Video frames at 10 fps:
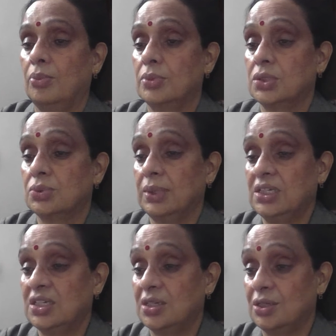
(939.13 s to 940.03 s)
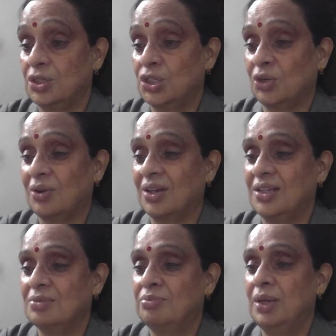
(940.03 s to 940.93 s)
sweet
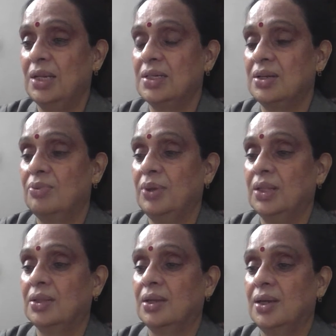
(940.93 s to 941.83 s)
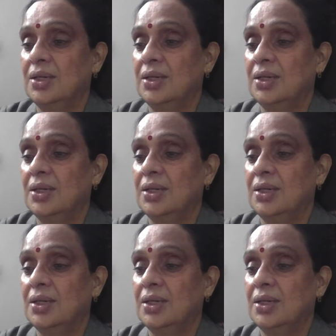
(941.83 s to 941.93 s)
chocolate blended with